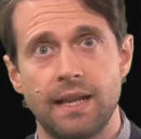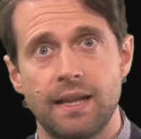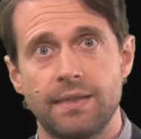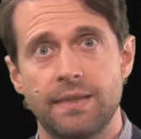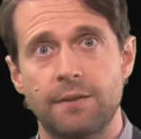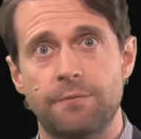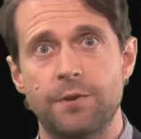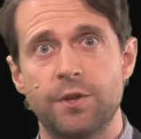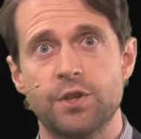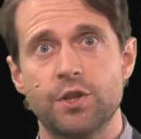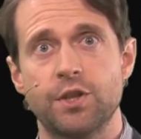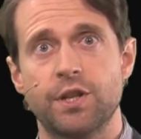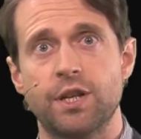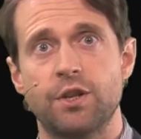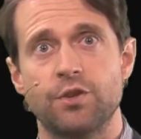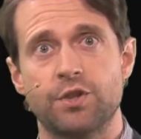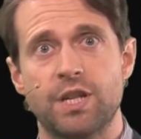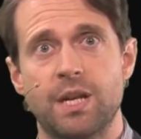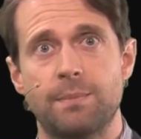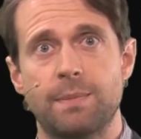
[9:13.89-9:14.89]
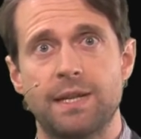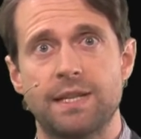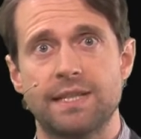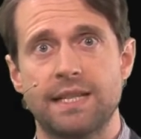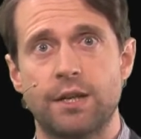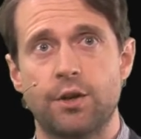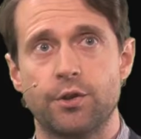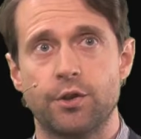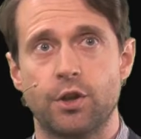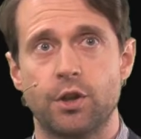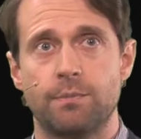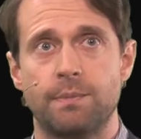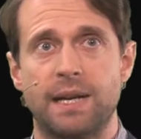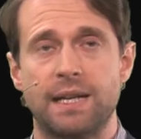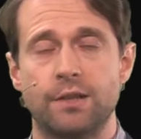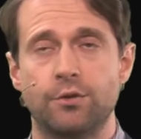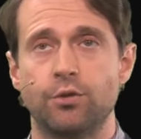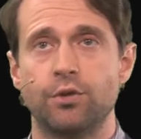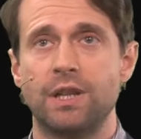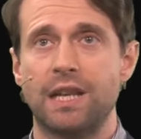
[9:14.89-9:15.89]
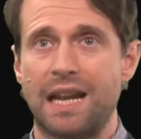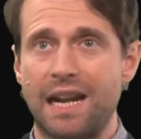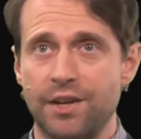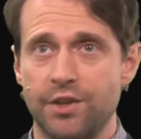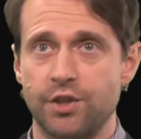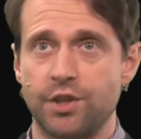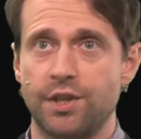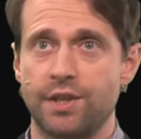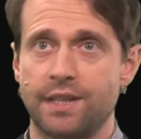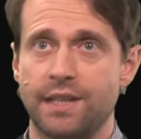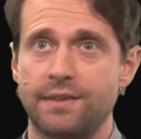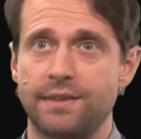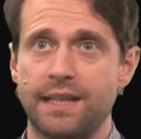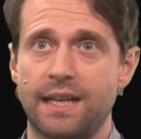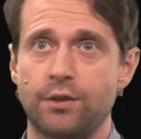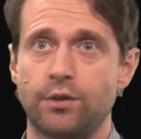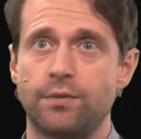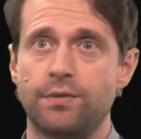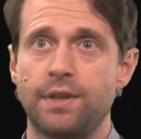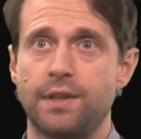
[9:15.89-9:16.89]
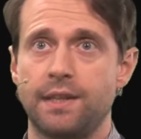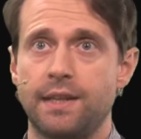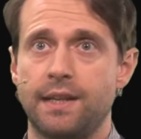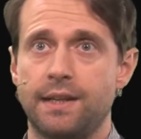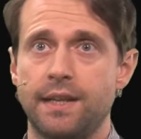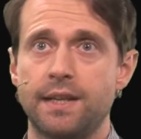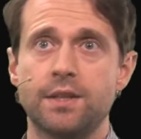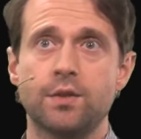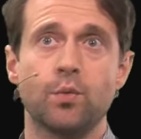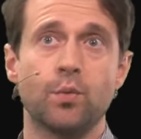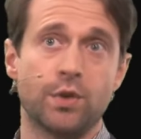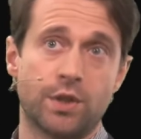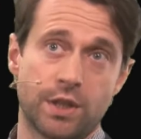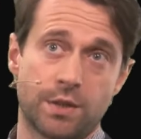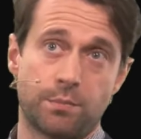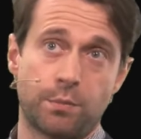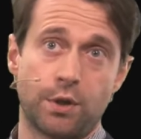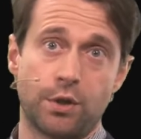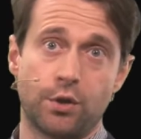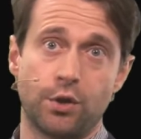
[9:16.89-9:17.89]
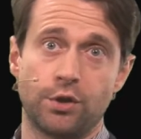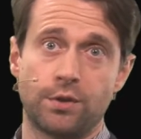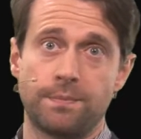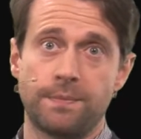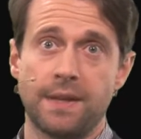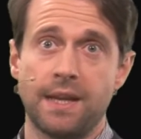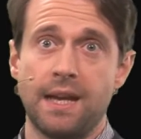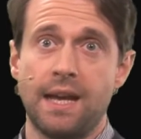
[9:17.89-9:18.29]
The friction Reynolds number is an order of magnitude larger than that of the DNS, which is pretty good.